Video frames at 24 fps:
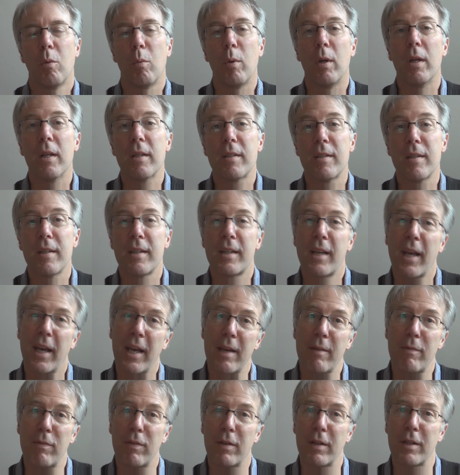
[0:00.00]
We listened
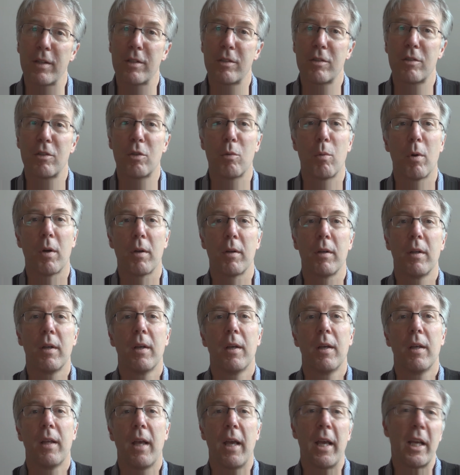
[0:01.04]
carefully to what
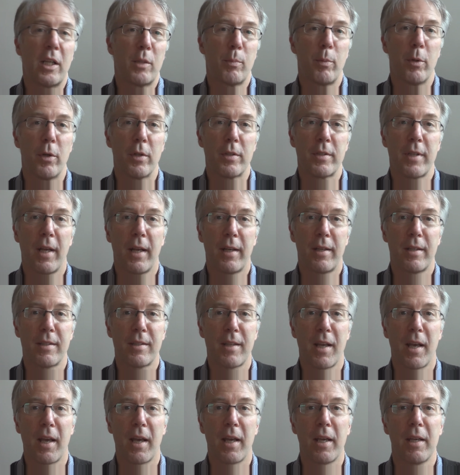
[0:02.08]
experts had to
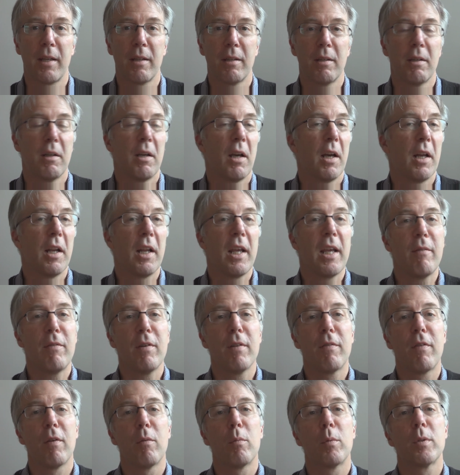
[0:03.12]
say, and
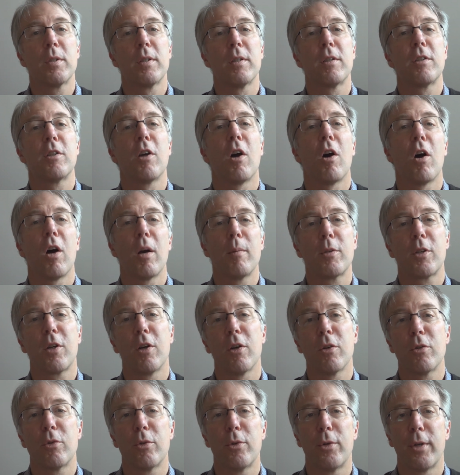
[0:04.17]
even if it was at times
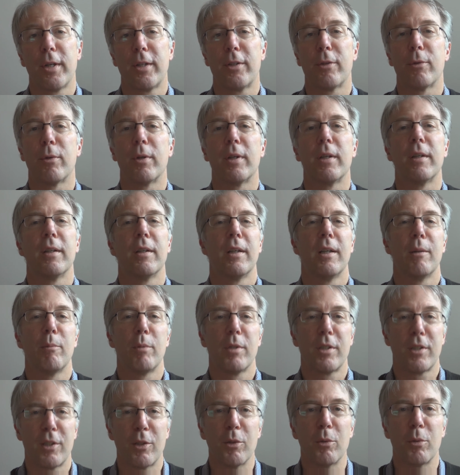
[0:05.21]
contradictory, it
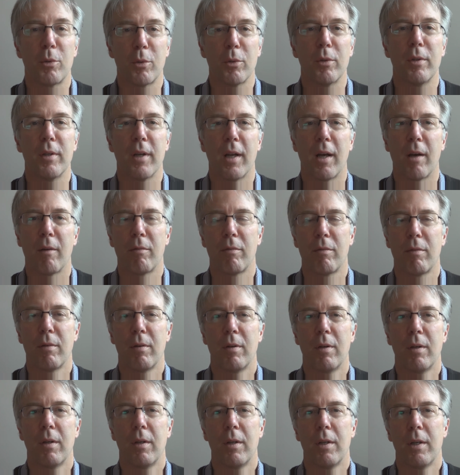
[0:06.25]
was still good enough.
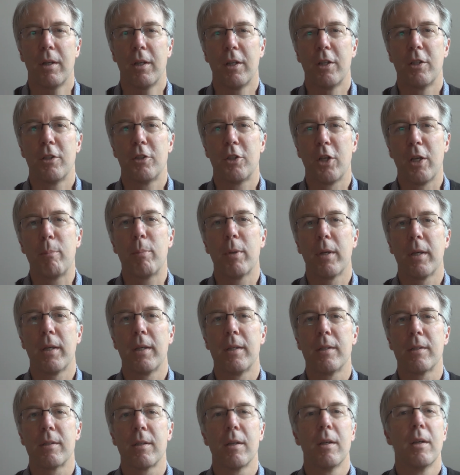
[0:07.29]

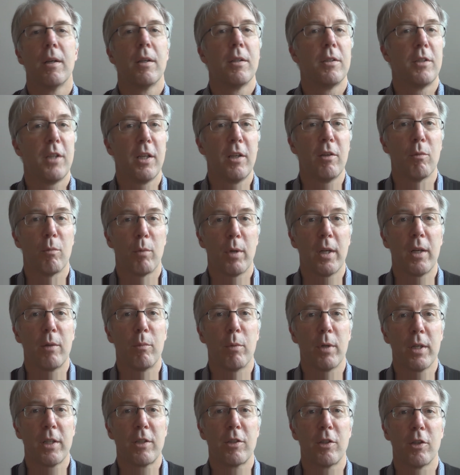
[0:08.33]
GPs didn't read
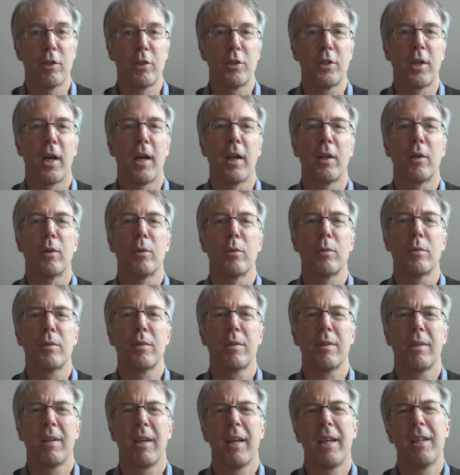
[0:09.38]
research
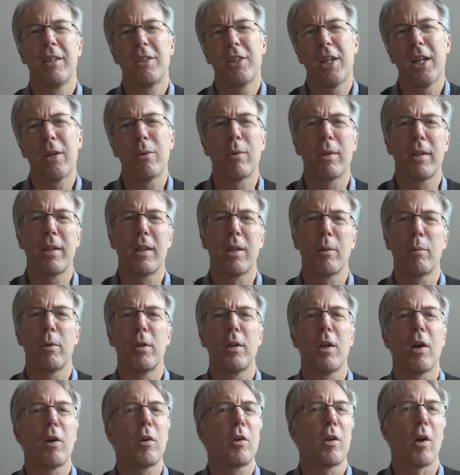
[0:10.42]
articles, and generally there were
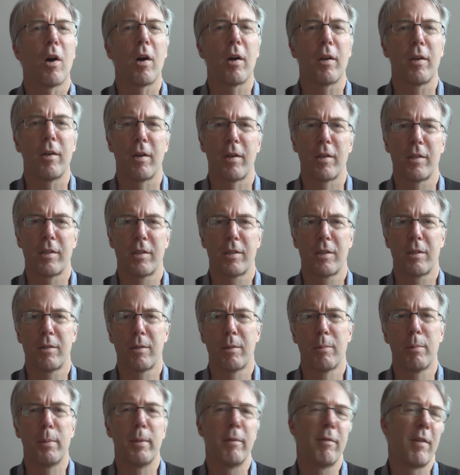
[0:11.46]
no guidelines
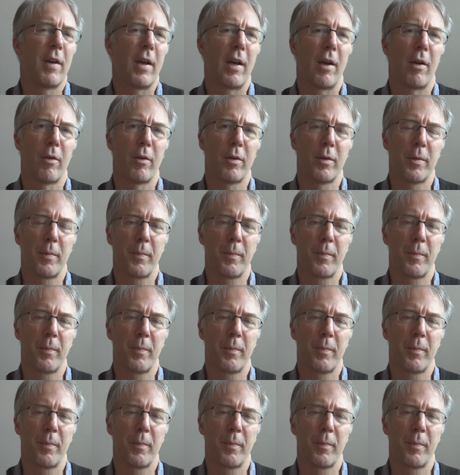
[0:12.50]
to be found.